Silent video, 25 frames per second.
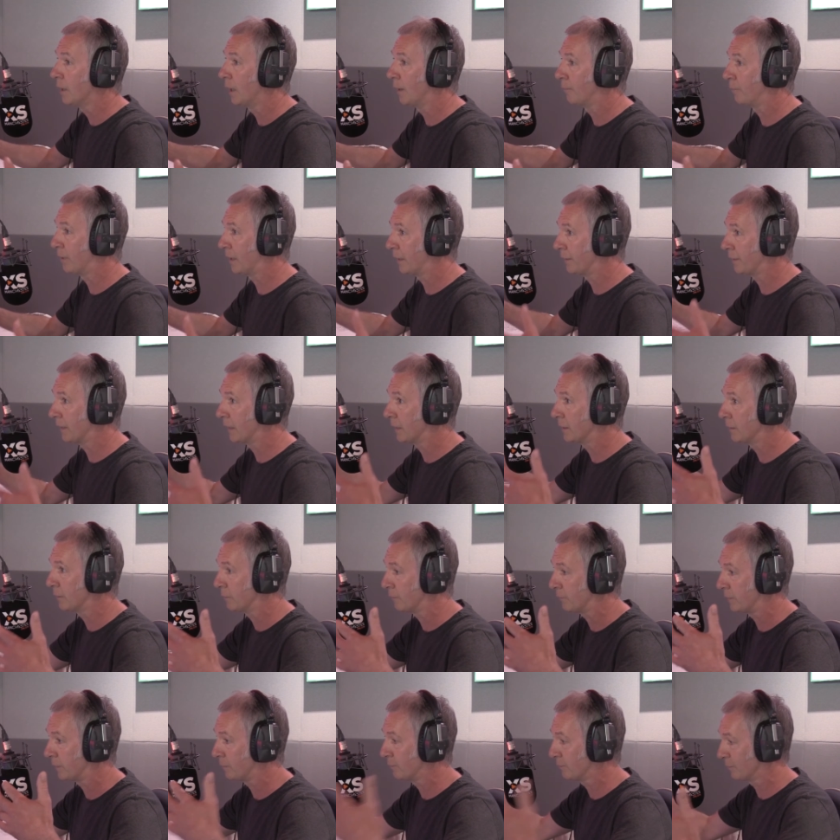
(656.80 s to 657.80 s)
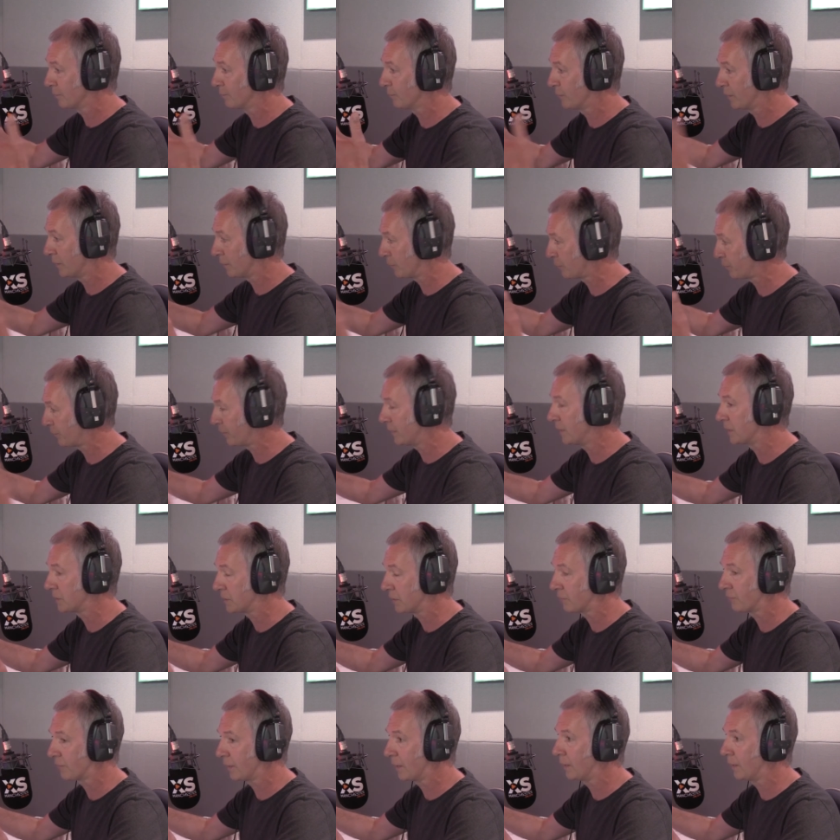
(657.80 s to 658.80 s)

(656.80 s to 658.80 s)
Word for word: And by the end of it, when it's finished, it's